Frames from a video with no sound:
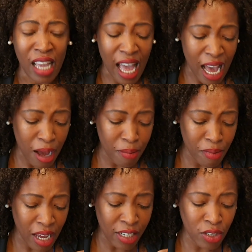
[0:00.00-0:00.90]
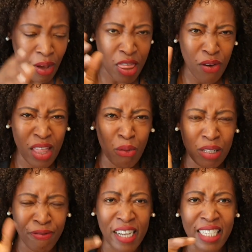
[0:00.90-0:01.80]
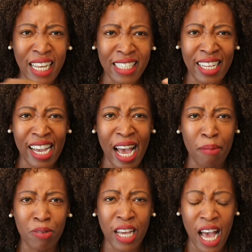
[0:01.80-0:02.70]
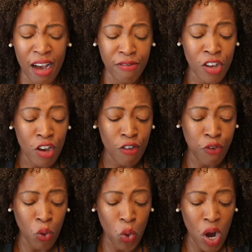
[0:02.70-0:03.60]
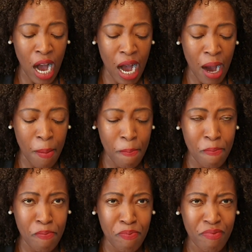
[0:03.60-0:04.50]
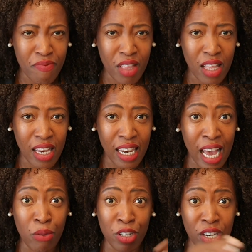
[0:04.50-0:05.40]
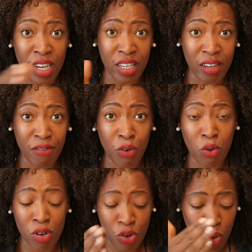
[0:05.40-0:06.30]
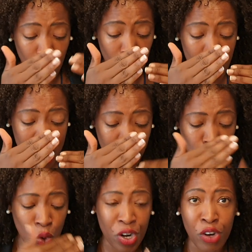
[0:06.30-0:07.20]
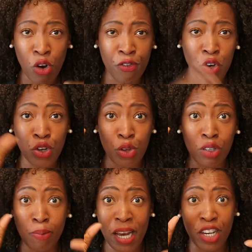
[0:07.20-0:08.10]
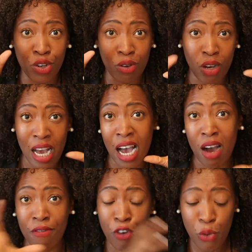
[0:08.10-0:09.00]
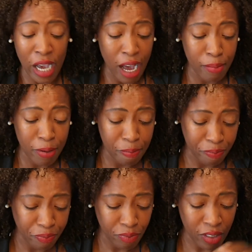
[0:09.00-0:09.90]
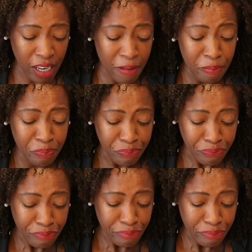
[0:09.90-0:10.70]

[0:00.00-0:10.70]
And so I thought that was a fantastic app to have for language learning, for your storing of your new Spanish vocab. Okay?